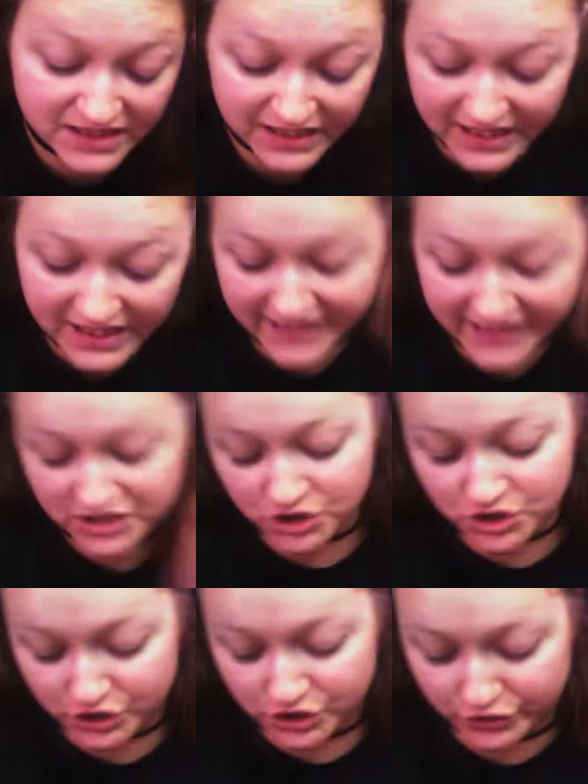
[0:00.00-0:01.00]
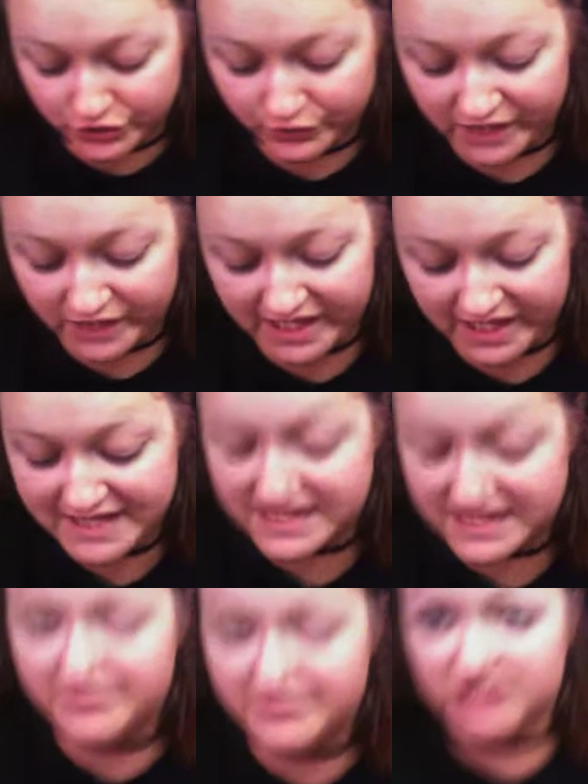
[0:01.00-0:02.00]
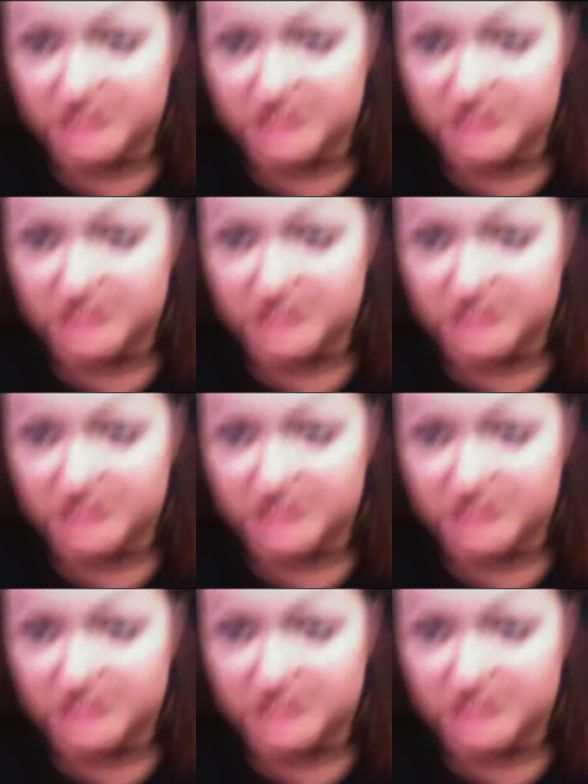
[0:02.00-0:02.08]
thing I do is I make